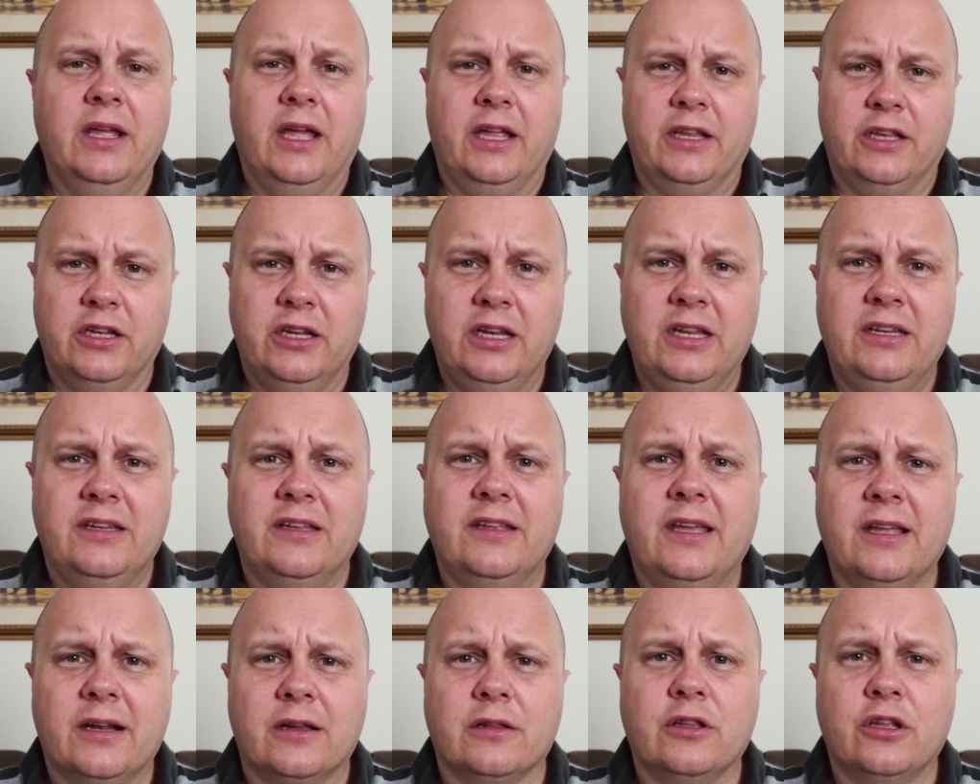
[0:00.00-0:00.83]
and you need
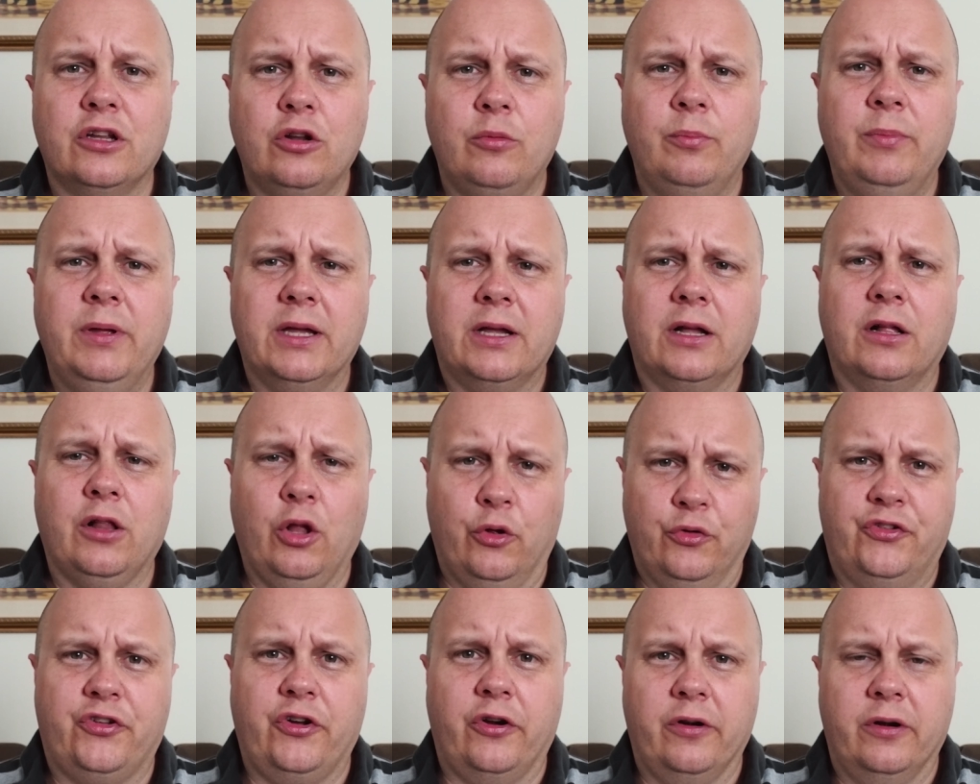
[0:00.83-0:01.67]
to get a little bit
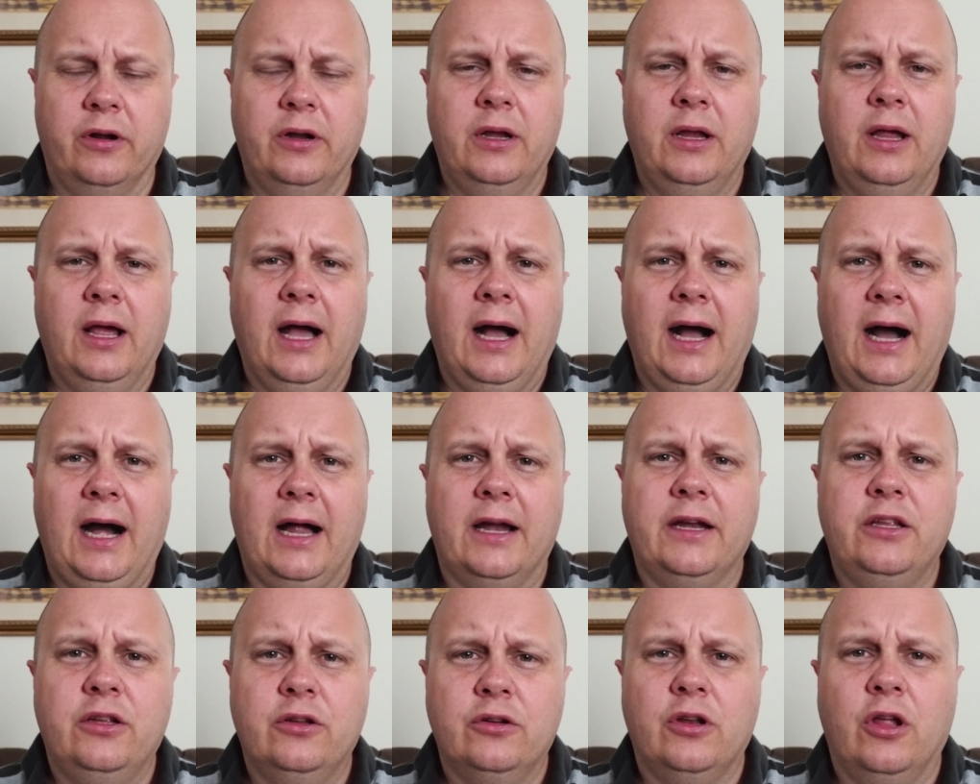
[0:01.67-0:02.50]
closer.
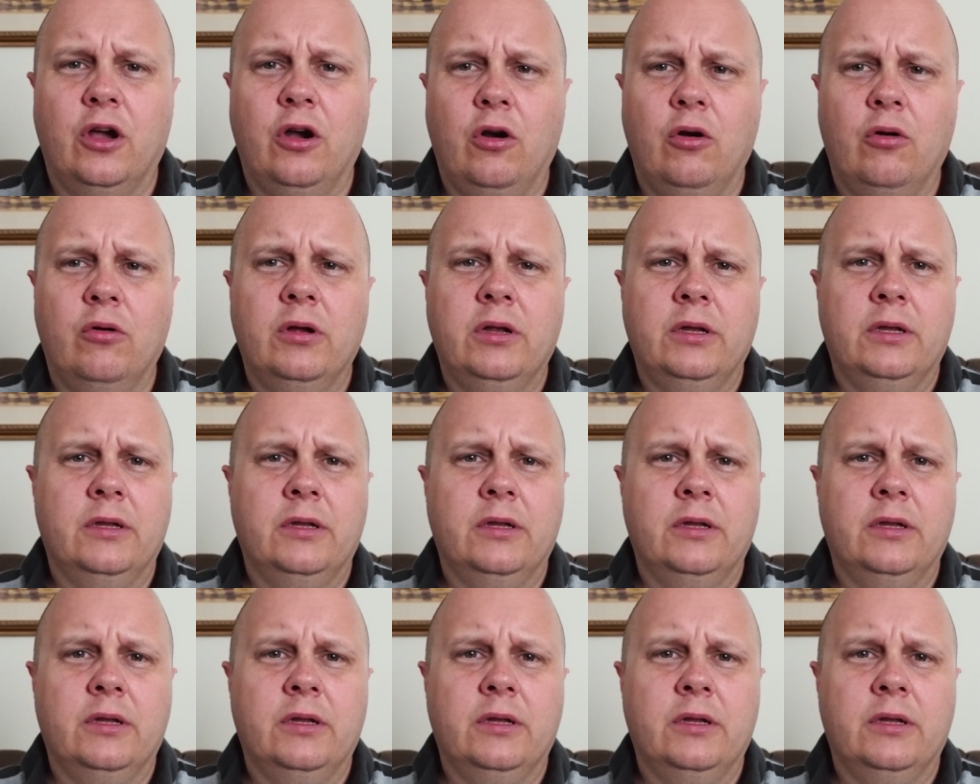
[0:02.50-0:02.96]
How do you know